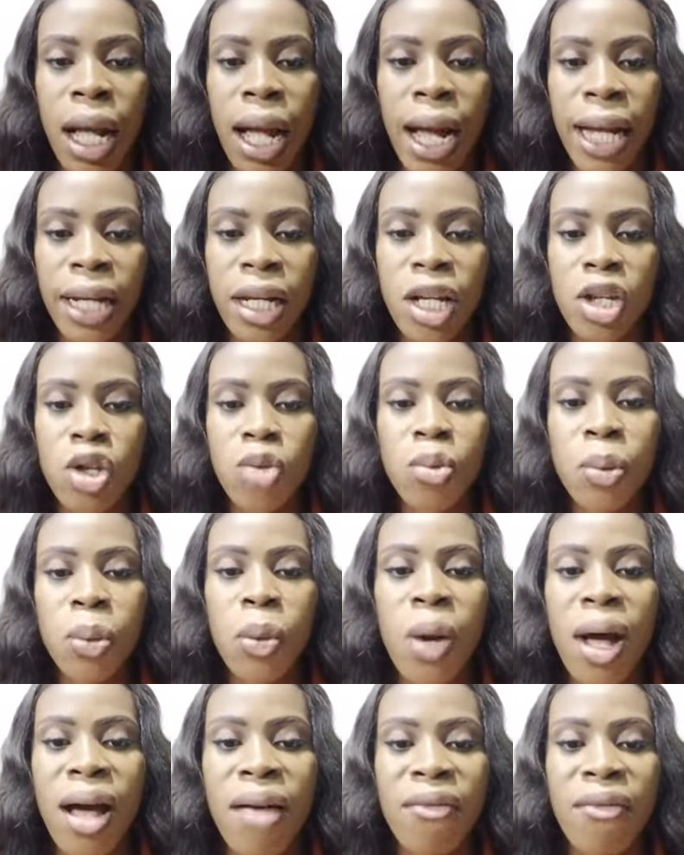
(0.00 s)
and then you
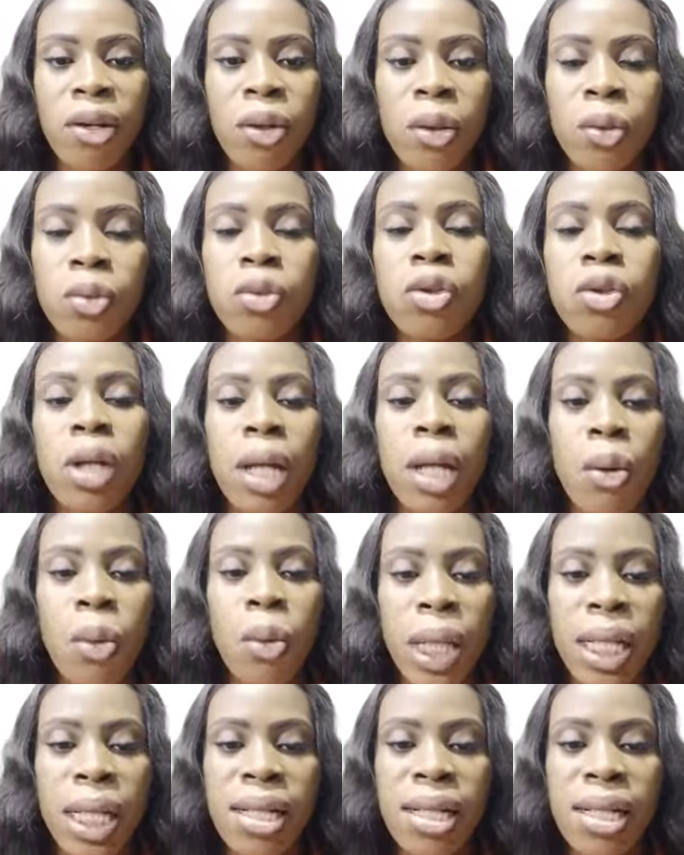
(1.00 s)
people have a conclusion that, okay,